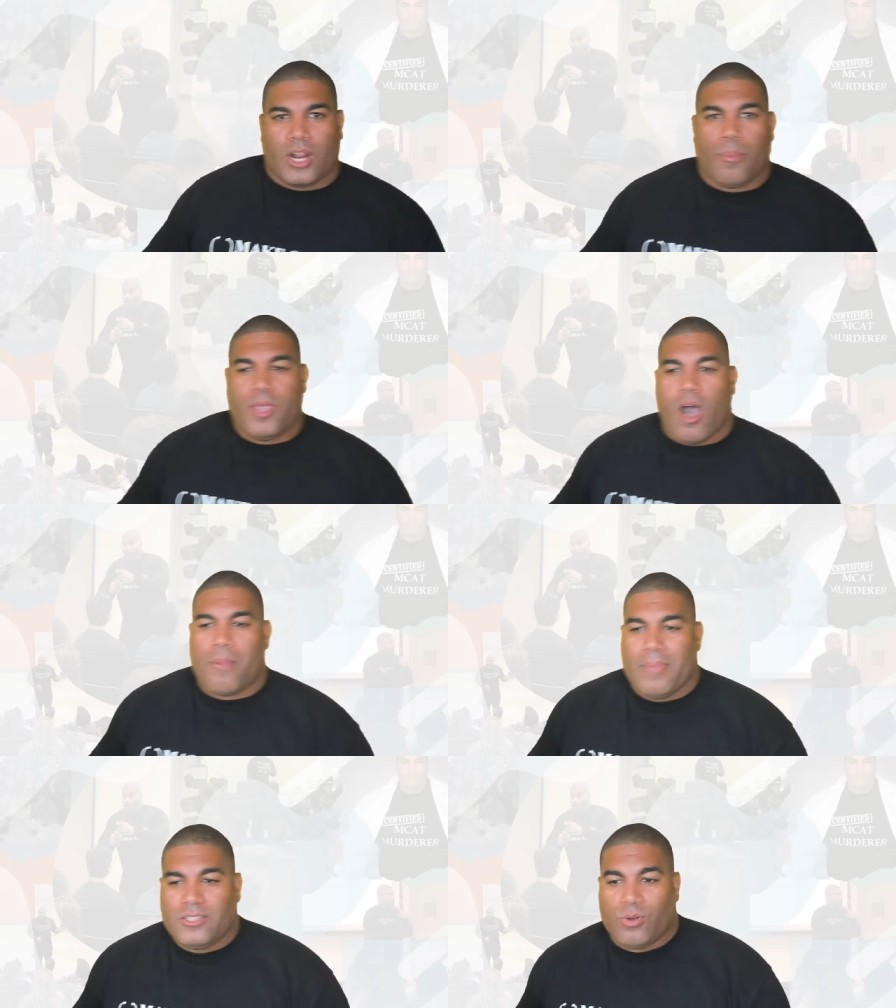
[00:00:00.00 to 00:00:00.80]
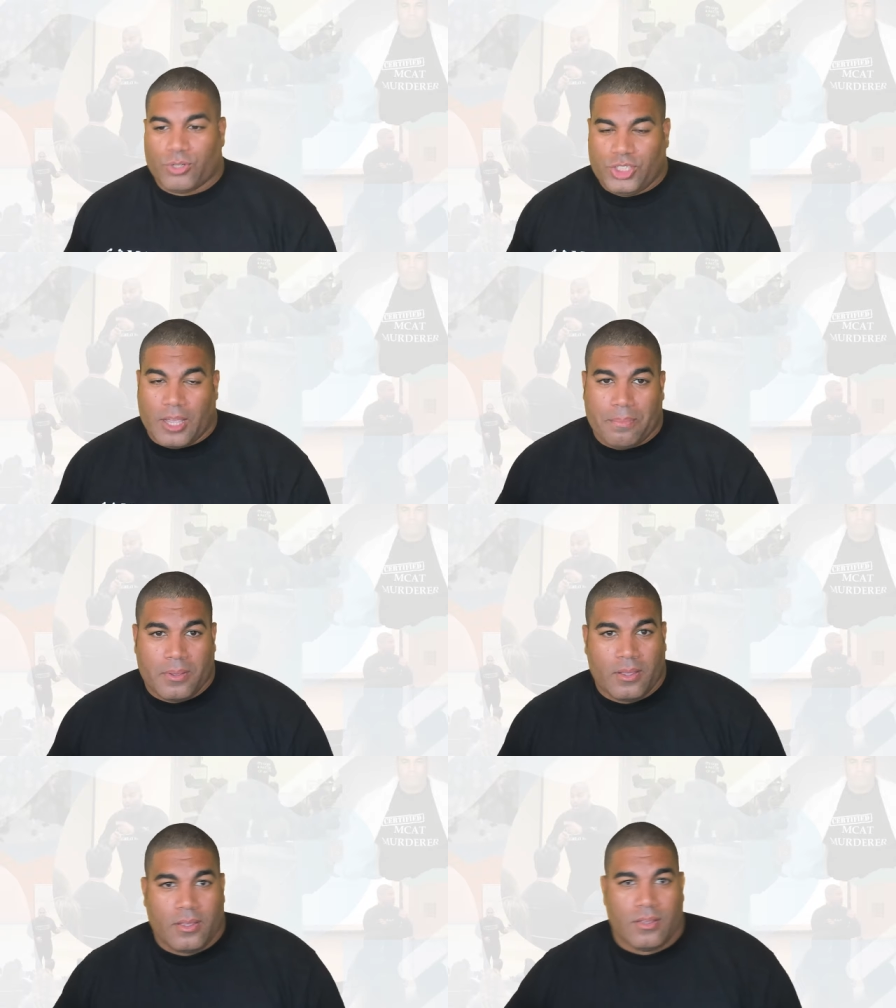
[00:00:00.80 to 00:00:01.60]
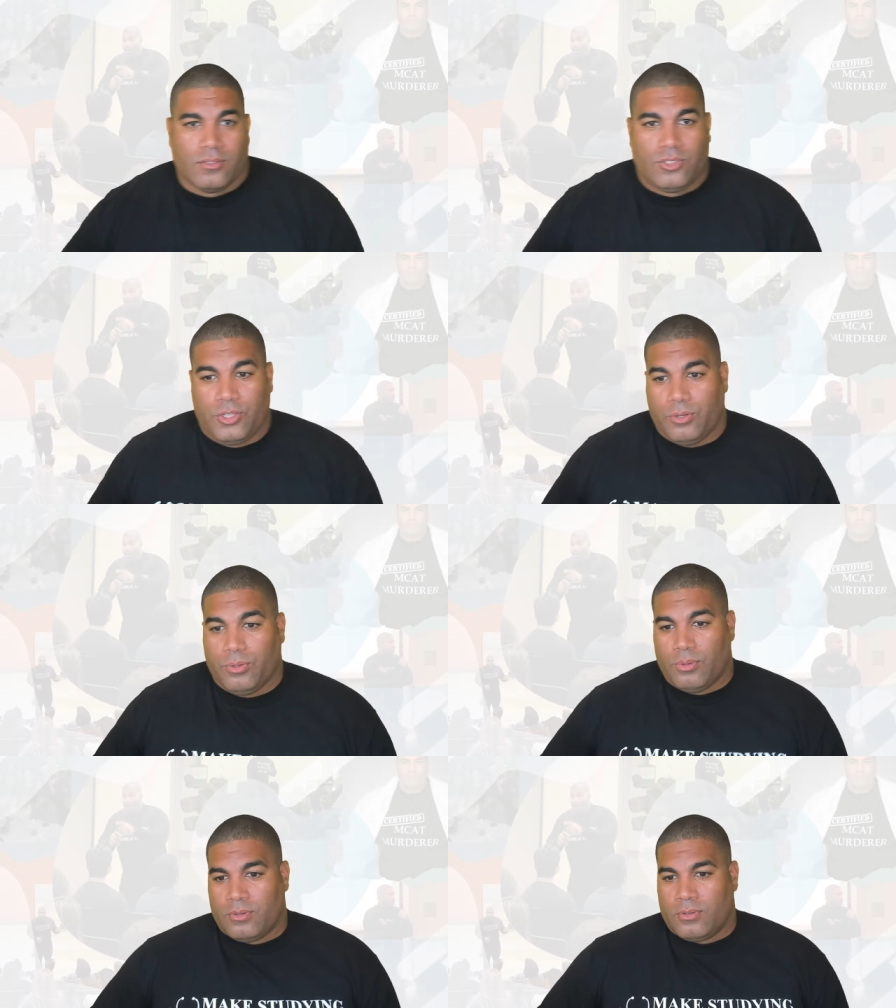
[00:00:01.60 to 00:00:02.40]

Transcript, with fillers: We got to go beyond mentorship to